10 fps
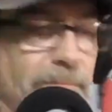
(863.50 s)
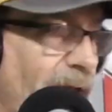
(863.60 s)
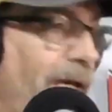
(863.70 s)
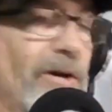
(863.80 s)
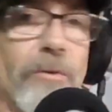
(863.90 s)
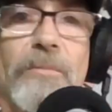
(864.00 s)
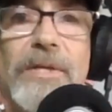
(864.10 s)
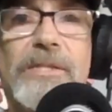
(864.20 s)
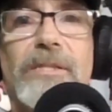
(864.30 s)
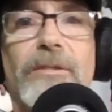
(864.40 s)
I hope
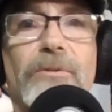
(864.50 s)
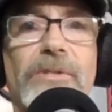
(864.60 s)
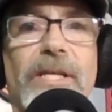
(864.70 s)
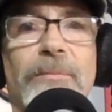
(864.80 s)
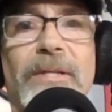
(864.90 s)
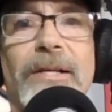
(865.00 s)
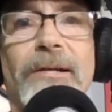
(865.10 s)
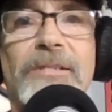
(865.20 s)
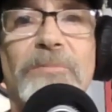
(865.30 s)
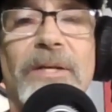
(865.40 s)
this little segment
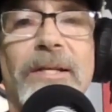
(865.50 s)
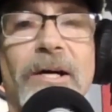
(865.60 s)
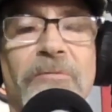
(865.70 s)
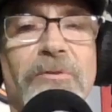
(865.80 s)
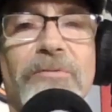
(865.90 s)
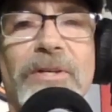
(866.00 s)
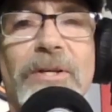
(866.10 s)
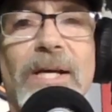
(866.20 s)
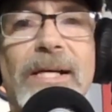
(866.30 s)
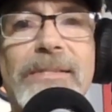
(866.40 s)
here has been helpful for you
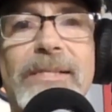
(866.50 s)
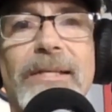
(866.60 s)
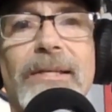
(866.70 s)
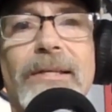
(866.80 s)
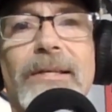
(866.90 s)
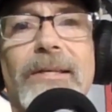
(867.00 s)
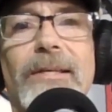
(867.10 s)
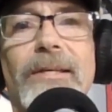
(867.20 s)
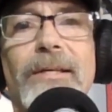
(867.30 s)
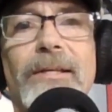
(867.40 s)
guys.
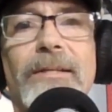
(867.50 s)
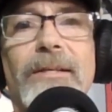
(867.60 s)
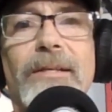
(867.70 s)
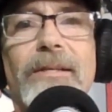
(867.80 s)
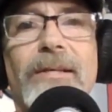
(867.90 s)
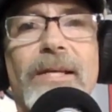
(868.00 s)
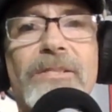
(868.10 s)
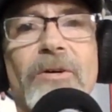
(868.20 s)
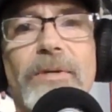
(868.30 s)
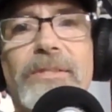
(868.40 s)
And
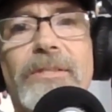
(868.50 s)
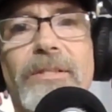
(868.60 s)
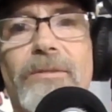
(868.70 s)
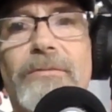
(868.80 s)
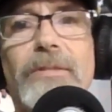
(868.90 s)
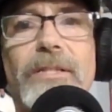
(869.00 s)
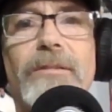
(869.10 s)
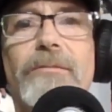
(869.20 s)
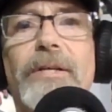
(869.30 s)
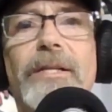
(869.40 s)
as always, like
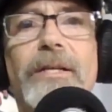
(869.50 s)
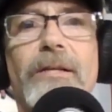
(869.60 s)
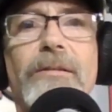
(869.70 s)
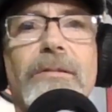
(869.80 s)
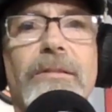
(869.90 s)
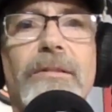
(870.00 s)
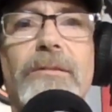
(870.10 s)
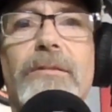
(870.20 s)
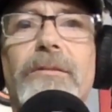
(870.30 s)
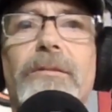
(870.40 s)
right here,
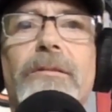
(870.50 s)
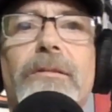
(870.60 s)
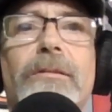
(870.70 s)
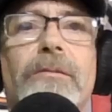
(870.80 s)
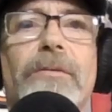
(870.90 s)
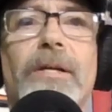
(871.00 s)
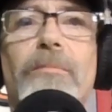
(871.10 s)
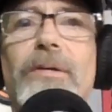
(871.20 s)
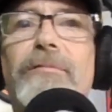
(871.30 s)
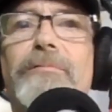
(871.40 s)
right
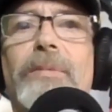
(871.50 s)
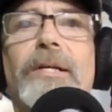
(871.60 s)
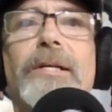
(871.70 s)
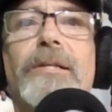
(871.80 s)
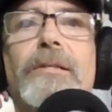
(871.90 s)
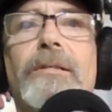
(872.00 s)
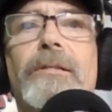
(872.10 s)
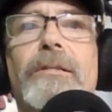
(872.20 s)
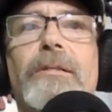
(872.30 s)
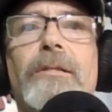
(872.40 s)
above right
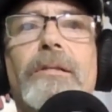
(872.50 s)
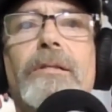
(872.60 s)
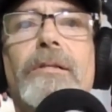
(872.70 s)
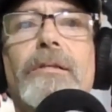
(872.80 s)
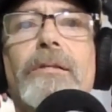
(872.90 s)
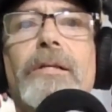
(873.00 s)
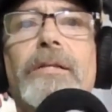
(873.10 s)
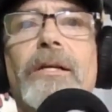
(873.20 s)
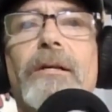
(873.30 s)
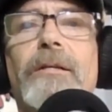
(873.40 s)

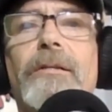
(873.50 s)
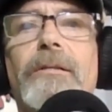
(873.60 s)
there.